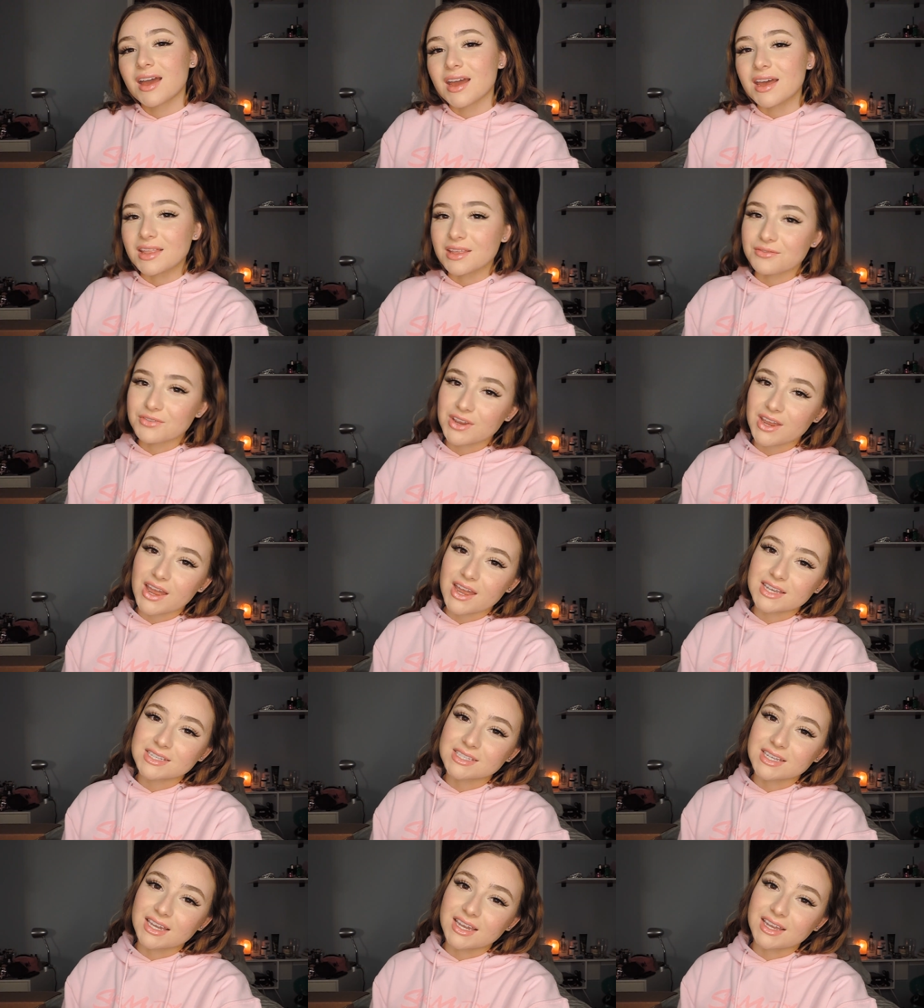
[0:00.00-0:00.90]
I love you
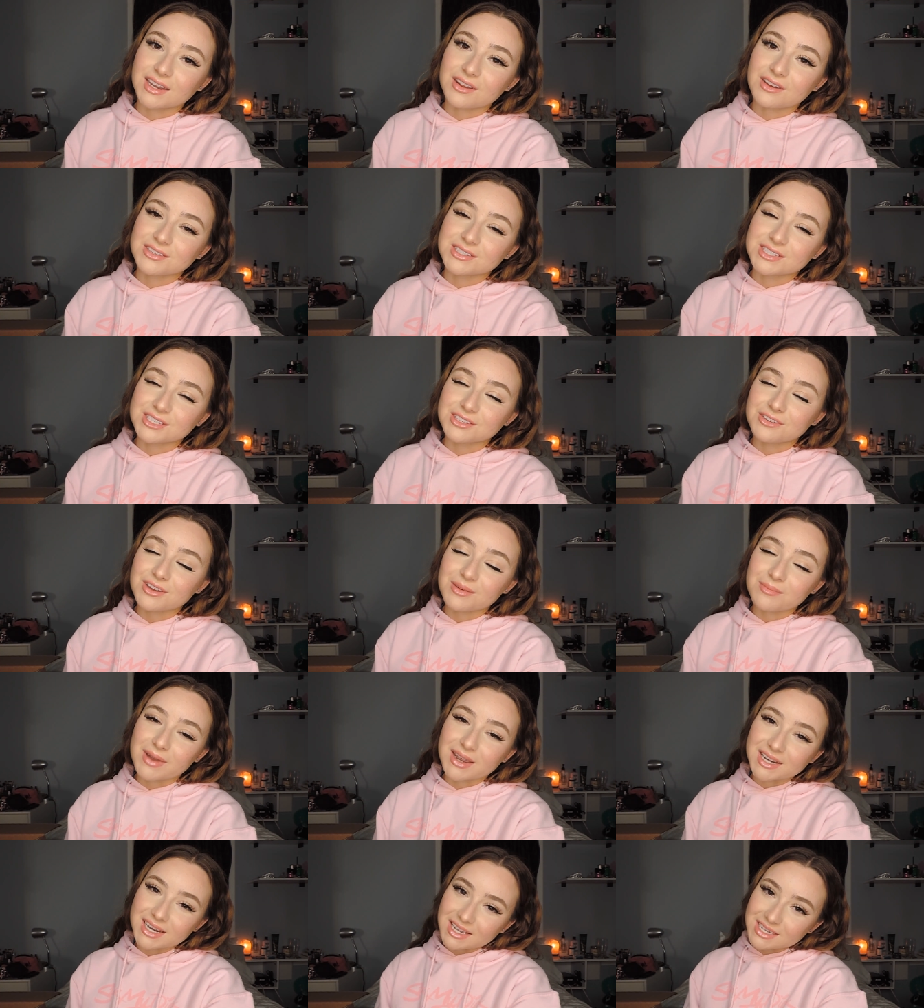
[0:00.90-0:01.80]
guys and I'll see you in
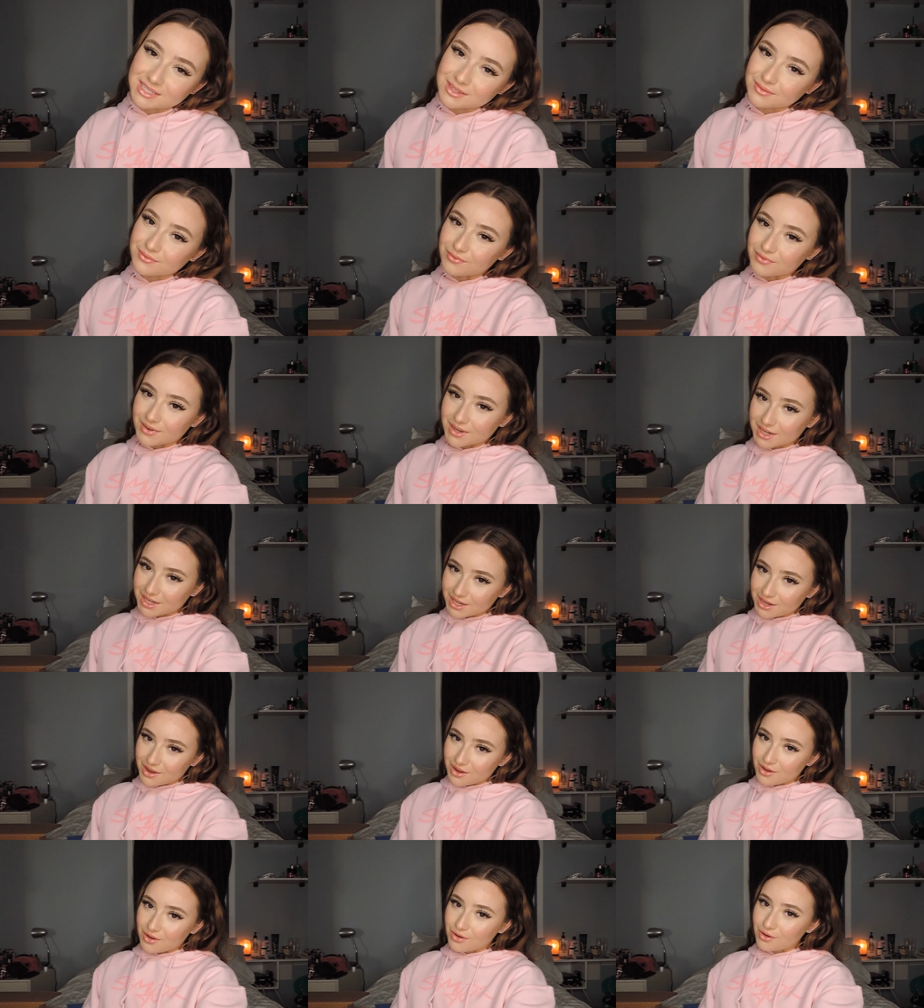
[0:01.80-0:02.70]
my next
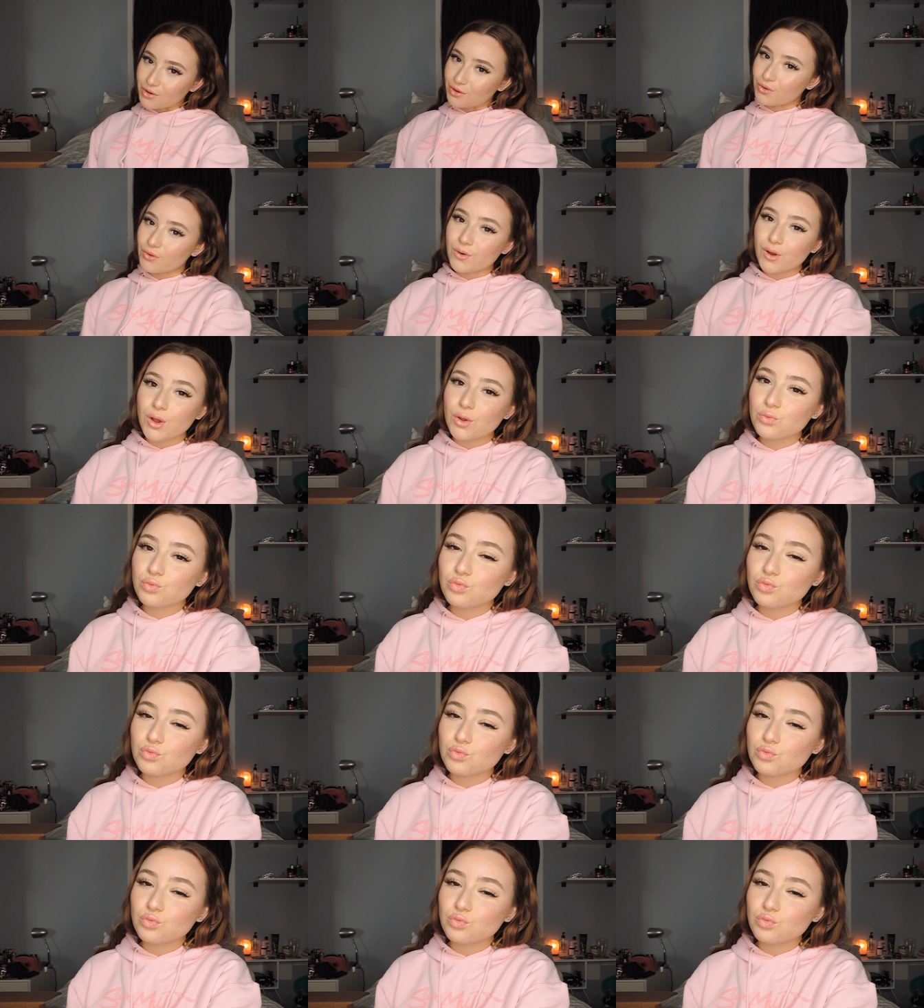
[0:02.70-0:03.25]
video.